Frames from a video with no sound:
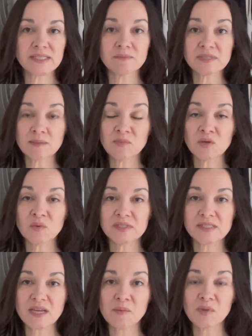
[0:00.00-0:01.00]
some similar
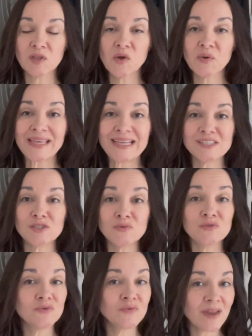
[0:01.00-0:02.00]
ones down below in case you
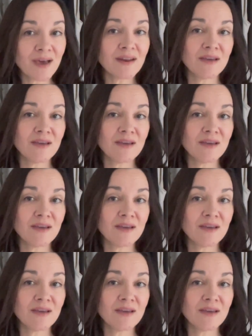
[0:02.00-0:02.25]
do not